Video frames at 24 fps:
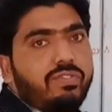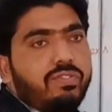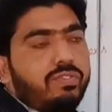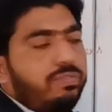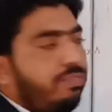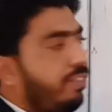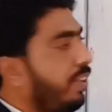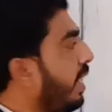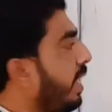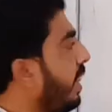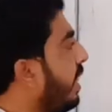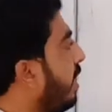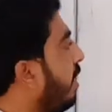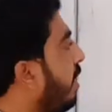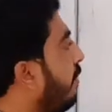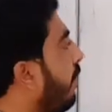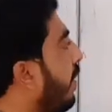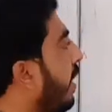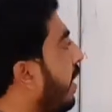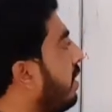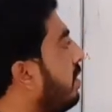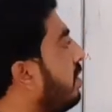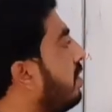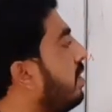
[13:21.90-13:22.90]
Feel the
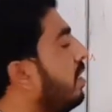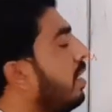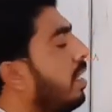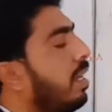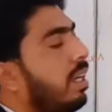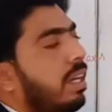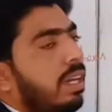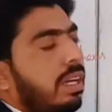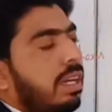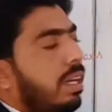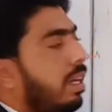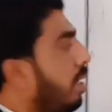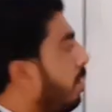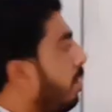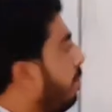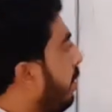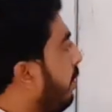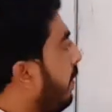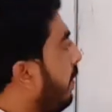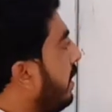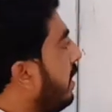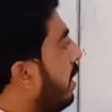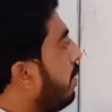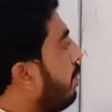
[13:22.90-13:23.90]
difference
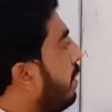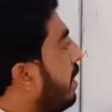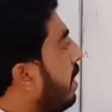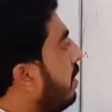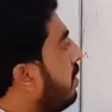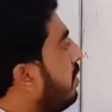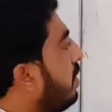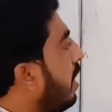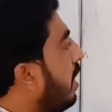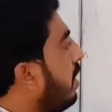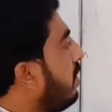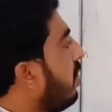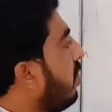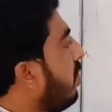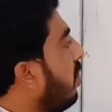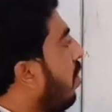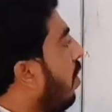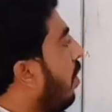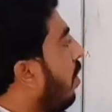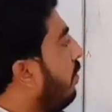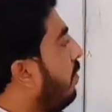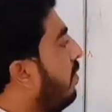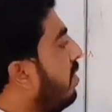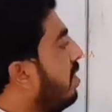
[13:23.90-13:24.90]
between the pronunciation
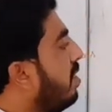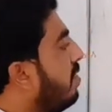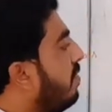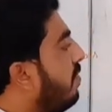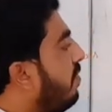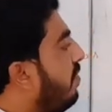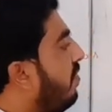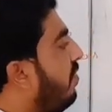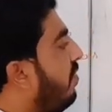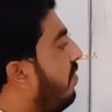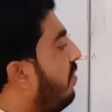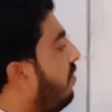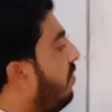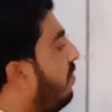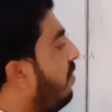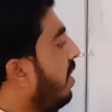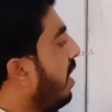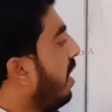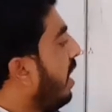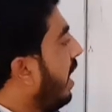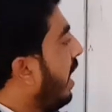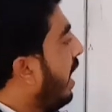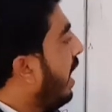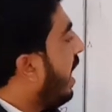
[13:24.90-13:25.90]
of
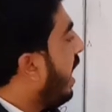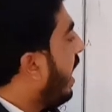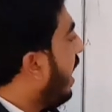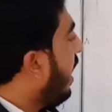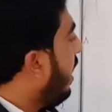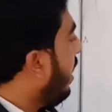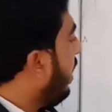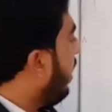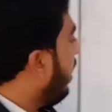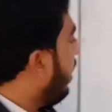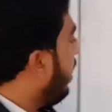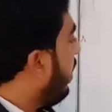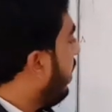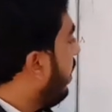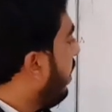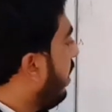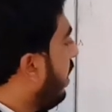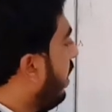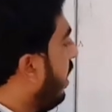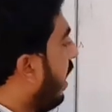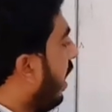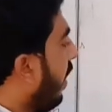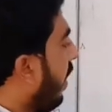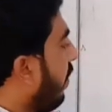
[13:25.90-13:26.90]
and
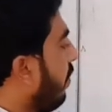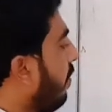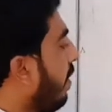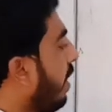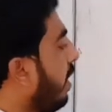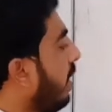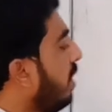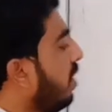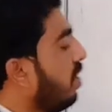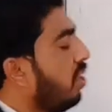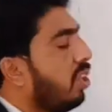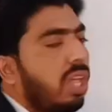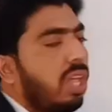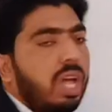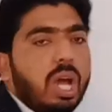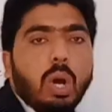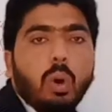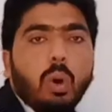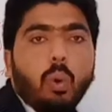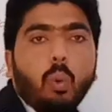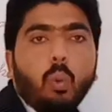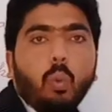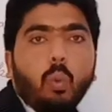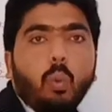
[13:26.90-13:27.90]
another one is
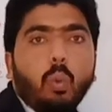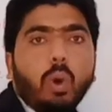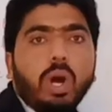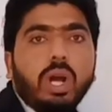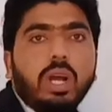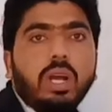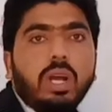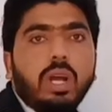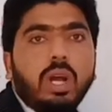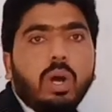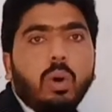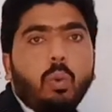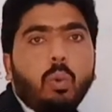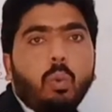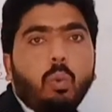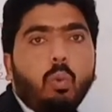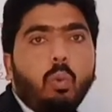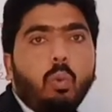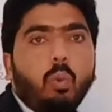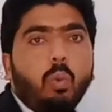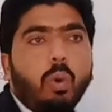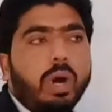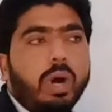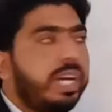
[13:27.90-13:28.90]
w,
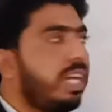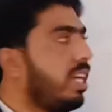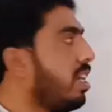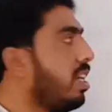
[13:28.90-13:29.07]
w.